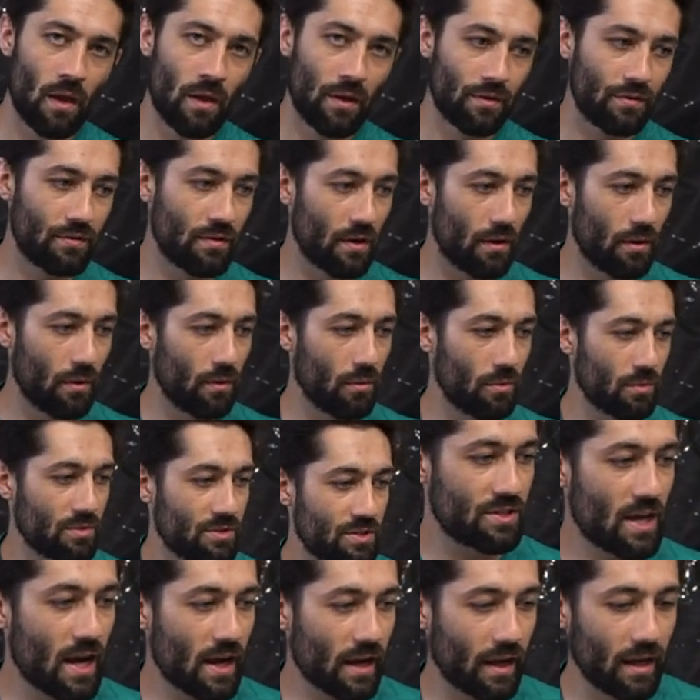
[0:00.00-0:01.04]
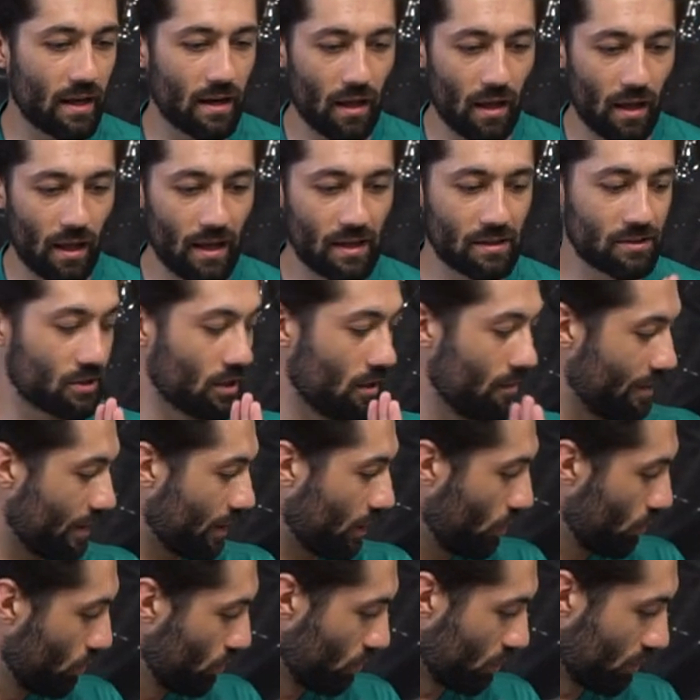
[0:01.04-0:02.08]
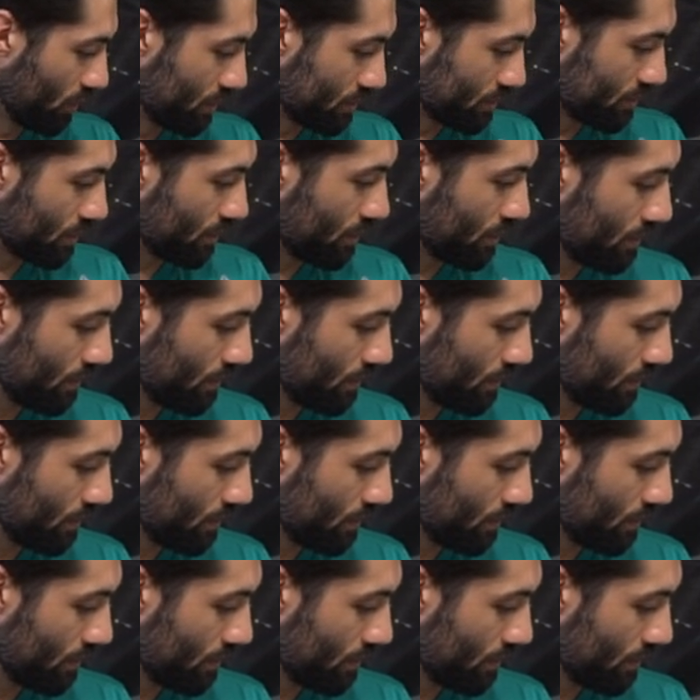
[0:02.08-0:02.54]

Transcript: So second is going to be coolers.